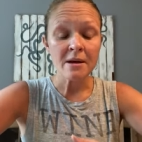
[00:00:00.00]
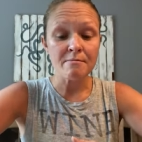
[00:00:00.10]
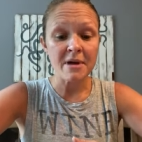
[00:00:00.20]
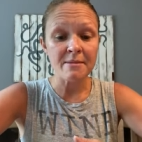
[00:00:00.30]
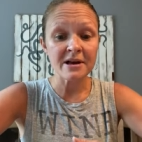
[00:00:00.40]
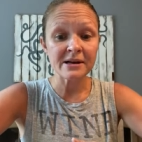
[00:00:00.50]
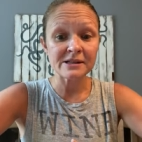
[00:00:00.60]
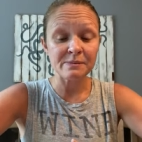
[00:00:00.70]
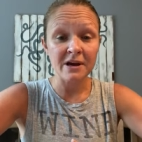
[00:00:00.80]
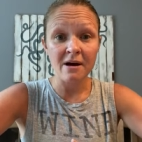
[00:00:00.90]
Maybe
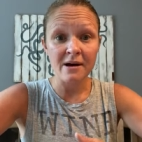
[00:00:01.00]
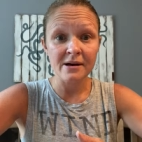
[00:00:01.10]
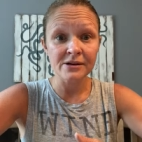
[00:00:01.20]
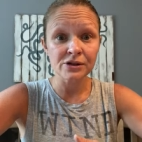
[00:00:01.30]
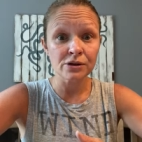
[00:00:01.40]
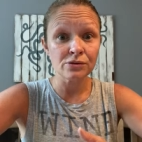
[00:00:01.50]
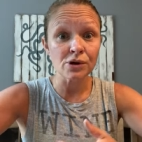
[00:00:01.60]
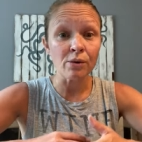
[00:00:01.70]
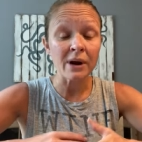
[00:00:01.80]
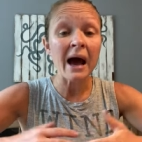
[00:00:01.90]
it's because you
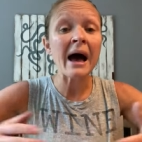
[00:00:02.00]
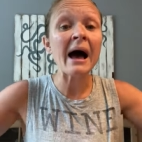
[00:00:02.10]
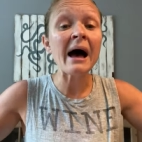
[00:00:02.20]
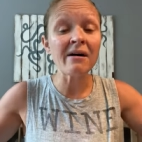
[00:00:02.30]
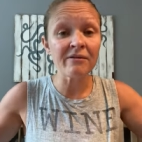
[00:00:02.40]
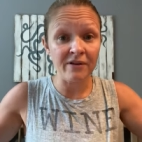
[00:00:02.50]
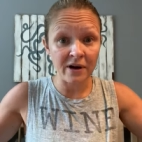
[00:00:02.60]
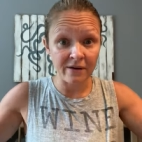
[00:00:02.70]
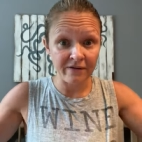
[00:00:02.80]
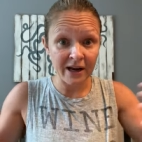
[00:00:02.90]
don't have
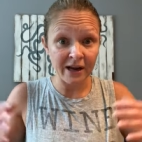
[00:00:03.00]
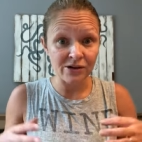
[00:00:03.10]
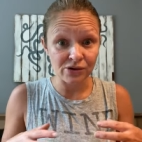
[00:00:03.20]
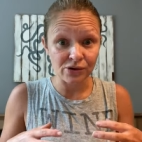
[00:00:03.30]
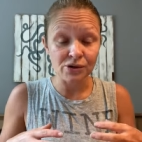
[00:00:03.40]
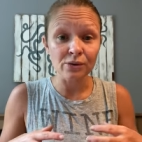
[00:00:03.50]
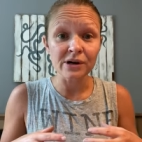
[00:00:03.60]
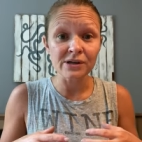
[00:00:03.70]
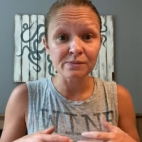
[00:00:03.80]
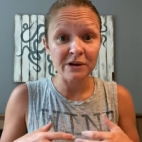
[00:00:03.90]
a financial
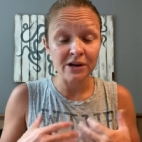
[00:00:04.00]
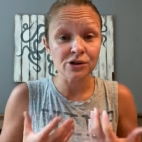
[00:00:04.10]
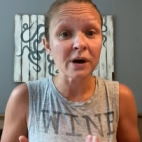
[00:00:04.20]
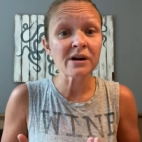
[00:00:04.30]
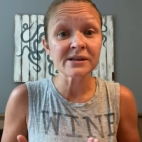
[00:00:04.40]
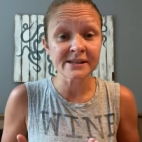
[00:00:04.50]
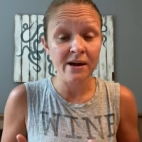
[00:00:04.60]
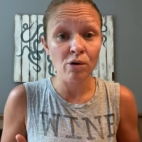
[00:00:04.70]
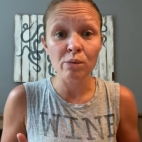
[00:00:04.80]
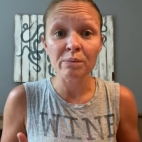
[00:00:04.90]
source because you are a
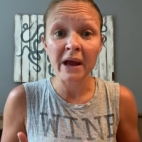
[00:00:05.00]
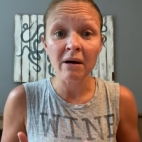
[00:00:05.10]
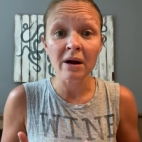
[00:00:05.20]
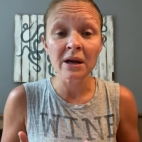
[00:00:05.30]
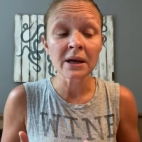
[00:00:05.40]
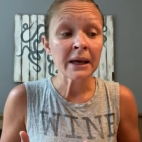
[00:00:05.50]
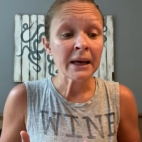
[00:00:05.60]
stay at home parent